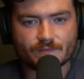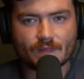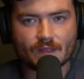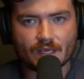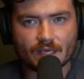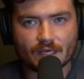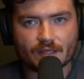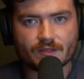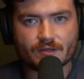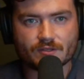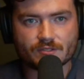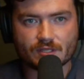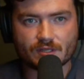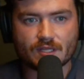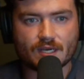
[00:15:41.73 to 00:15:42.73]
Yeah, there
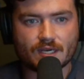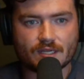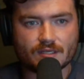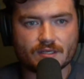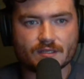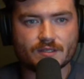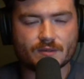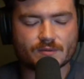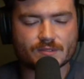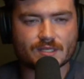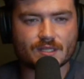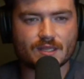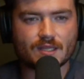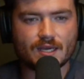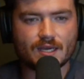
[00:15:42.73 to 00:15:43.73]
was a lot
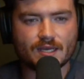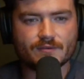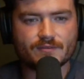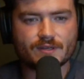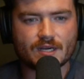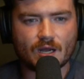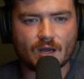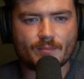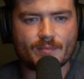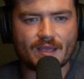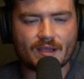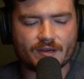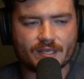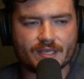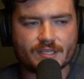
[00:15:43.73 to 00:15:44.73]
of
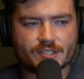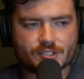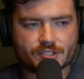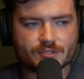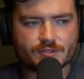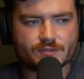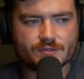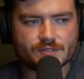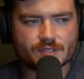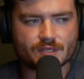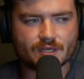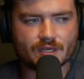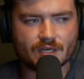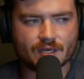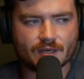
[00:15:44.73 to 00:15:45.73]
compounding issues
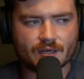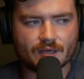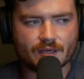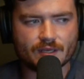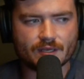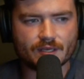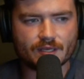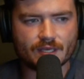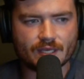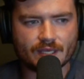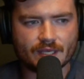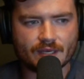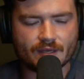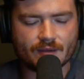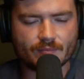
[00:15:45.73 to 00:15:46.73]

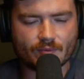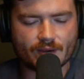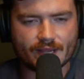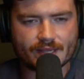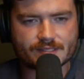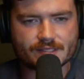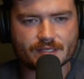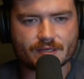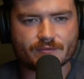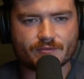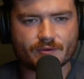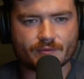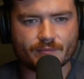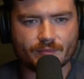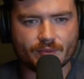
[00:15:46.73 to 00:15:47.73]
in Nebraska
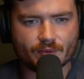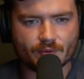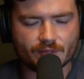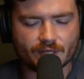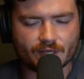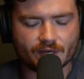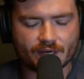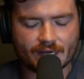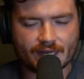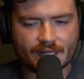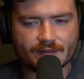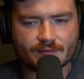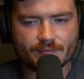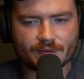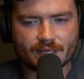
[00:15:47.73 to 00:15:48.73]
for mule deer, and it
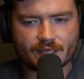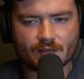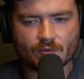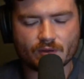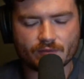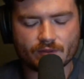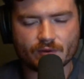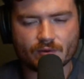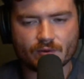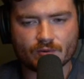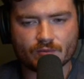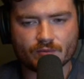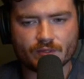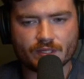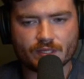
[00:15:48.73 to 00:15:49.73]
being one of the
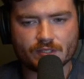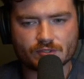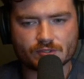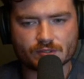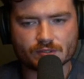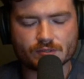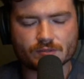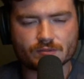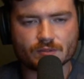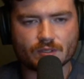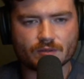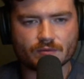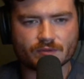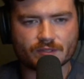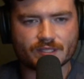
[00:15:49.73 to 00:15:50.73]
only true
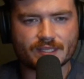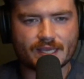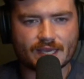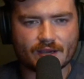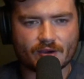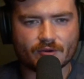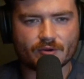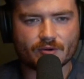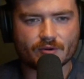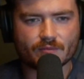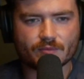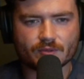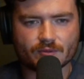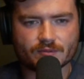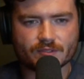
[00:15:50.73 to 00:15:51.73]
over-the-counter
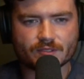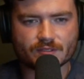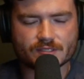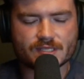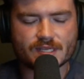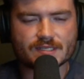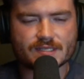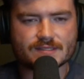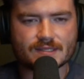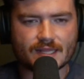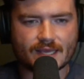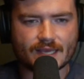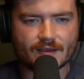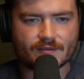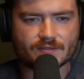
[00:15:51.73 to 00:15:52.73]
mule deer states
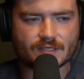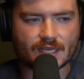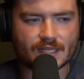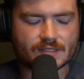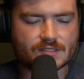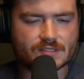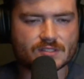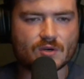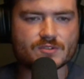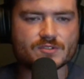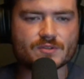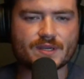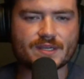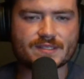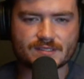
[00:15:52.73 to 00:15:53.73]
left, it
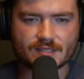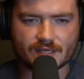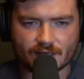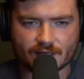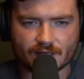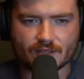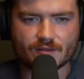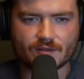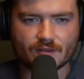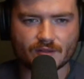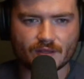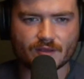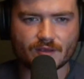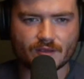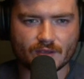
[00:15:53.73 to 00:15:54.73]
also gets a ton of
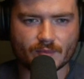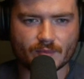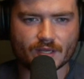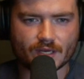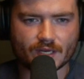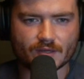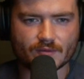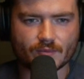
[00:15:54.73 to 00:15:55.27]
human hunting